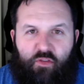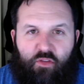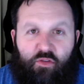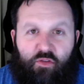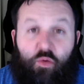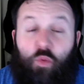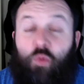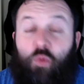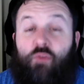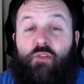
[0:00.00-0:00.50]

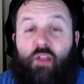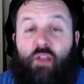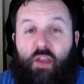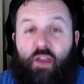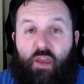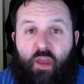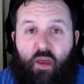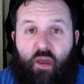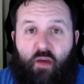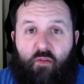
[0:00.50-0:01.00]
tools that
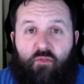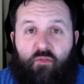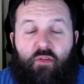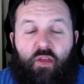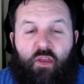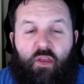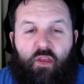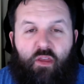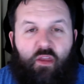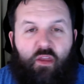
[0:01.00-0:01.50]
I have
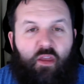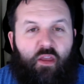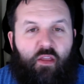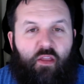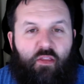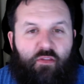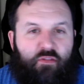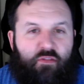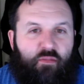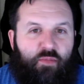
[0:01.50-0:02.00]

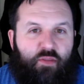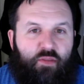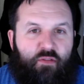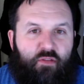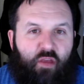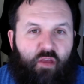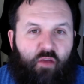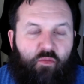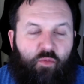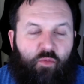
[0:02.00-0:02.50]
and some of the
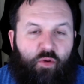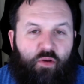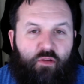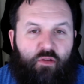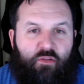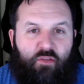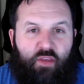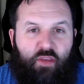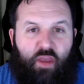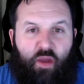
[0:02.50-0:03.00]
software to
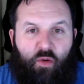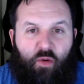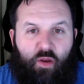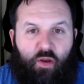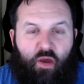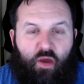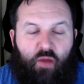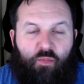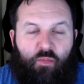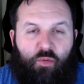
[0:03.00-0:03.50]
see how it
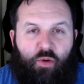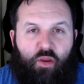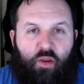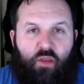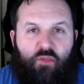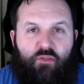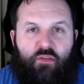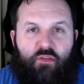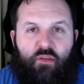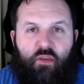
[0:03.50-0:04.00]

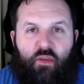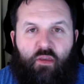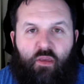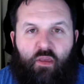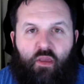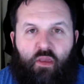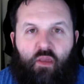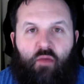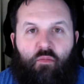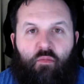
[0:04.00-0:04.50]
operates,
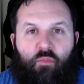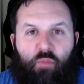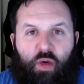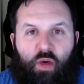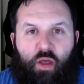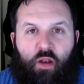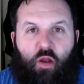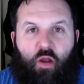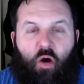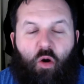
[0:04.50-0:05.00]

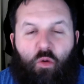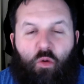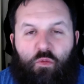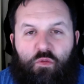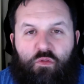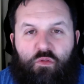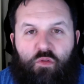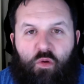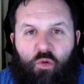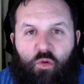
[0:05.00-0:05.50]
but
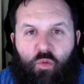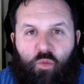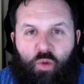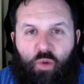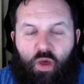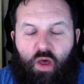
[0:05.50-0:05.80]
also